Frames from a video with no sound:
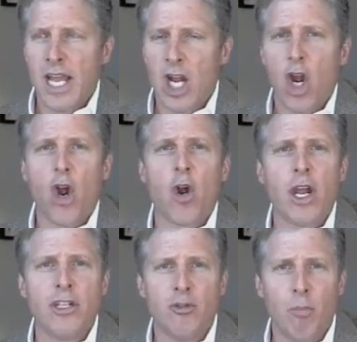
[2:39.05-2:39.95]

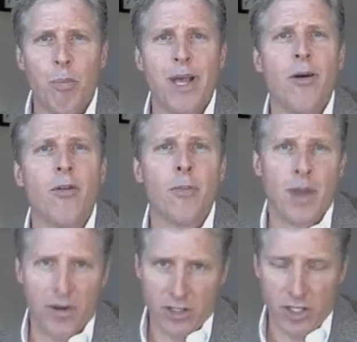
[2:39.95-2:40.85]
encourage, build
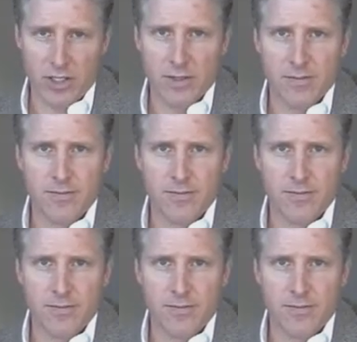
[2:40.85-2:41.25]
marriages.